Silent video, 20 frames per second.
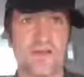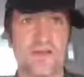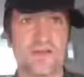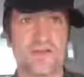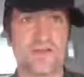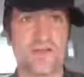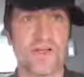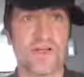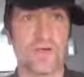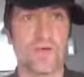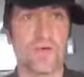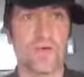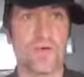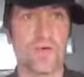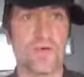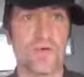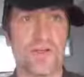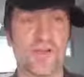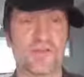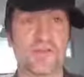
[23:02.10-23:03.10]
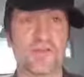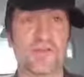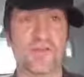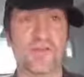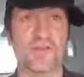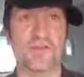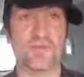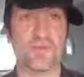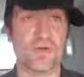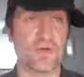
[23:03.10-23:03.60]
shallow water, it
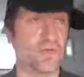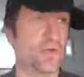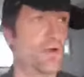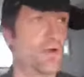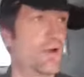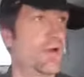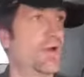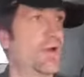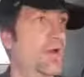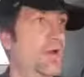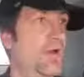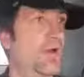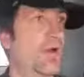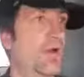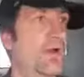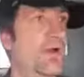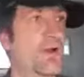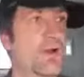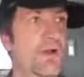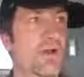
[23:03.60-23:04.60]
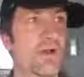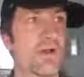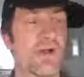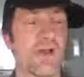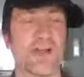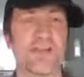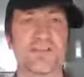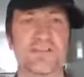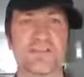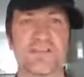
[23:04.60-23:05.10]
turns around
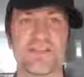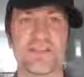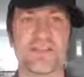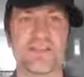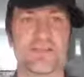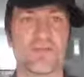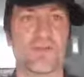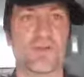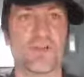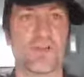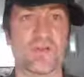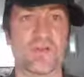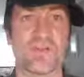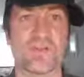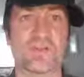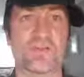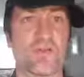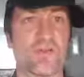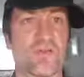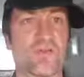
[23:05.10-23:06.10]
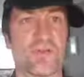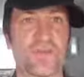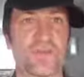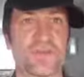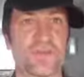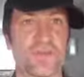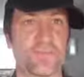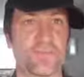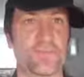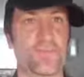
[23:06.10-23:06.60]
and sees all the other
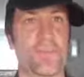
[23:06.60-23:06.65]
dolphins